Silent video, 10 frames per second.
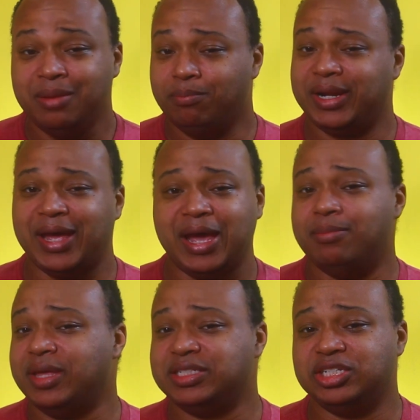But
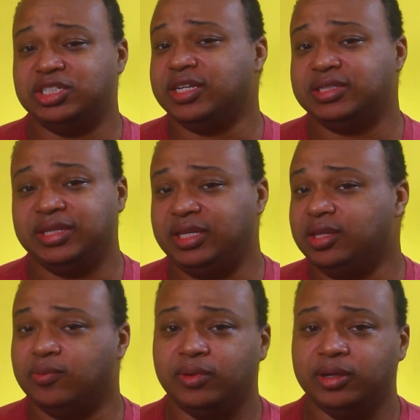I'm not suggesting
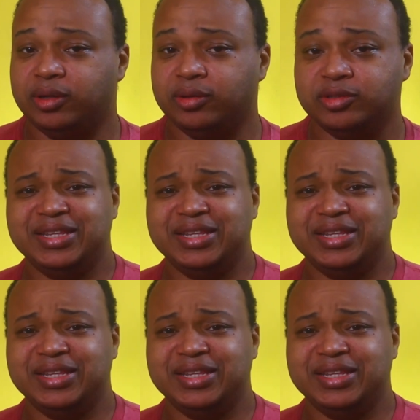either one of those.